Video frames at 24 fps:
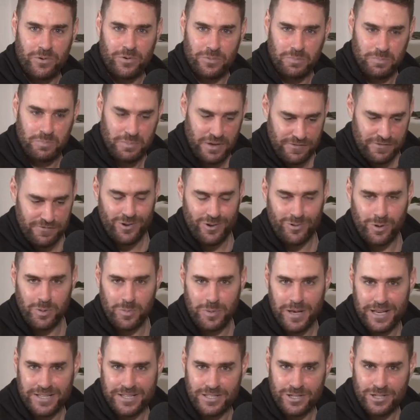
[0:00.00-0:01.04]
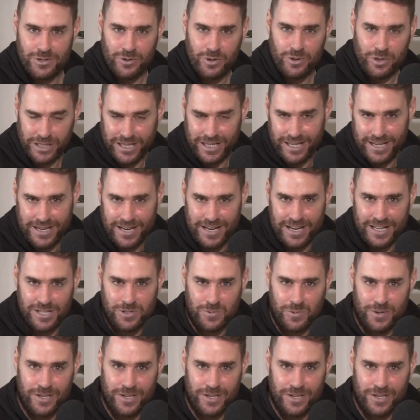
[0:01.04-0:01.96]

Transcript: with Betfair. We'll be back to do it all again next